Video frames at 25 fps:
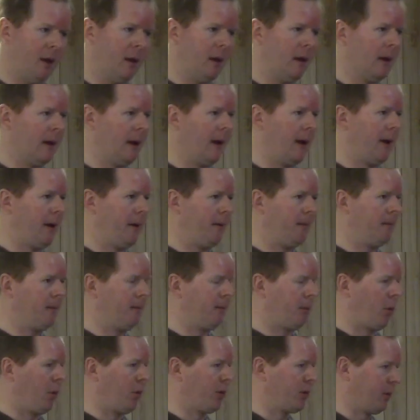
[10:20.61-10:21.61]
Uh,
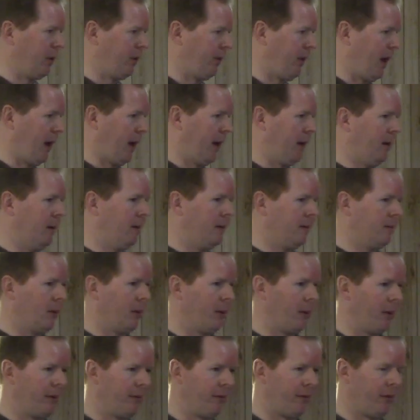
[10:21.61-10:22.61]
of course, we've had,
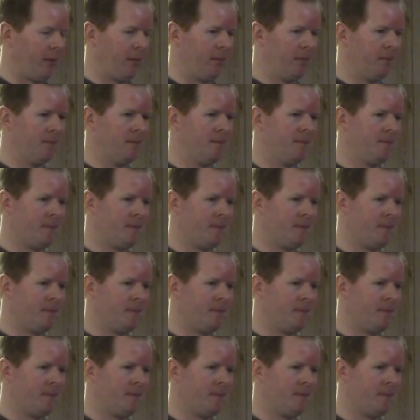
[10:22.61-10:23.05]
we went from